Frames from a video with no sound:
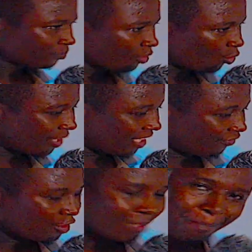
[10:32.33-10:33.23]
whenever
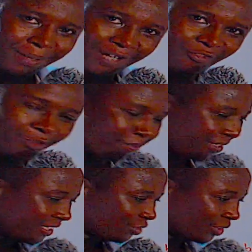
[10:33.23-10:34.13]
you are performing
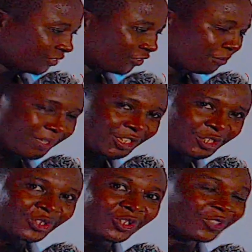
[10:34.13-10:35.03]
a
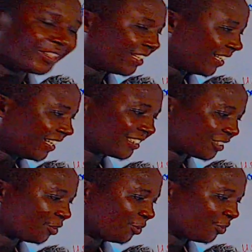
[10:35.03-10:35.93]
transformation on the X
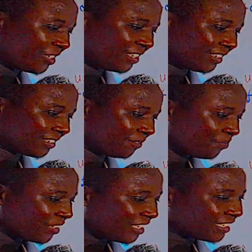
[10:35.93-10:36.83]
coordinate,
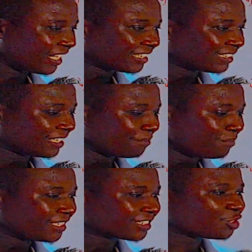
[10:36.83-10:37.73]
it actually
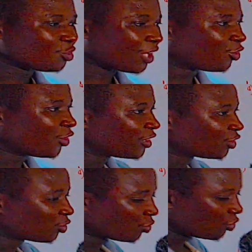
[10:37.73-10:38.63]
means you are going
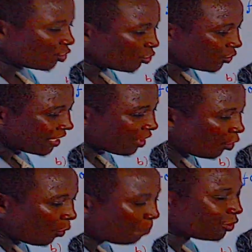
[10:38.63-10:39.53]
to do the
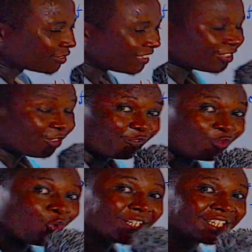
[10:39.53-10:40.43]
opposite of
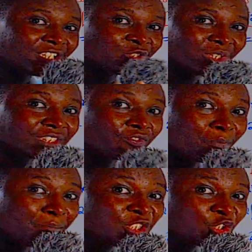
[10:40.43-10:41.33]
what the
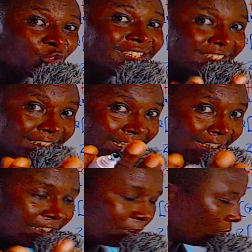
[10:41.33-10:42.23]
transformation is
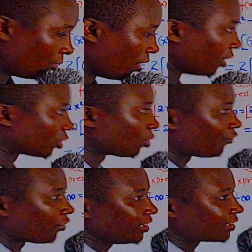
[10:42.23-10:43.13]
telling you. So
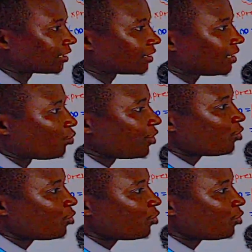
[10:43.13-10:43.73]
for instance here, when we